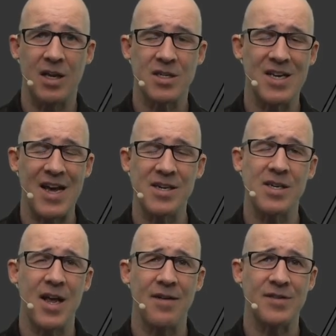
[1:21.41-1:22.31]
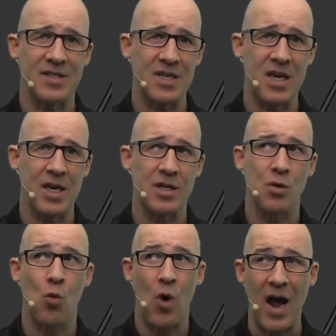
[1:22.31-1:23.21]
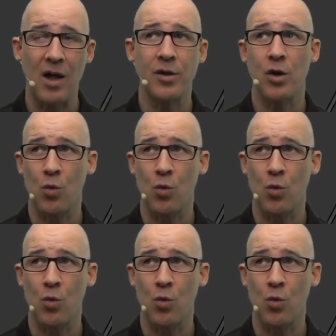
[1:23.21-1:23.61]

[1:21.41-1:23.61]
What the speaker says: It's nice to have scenes while you're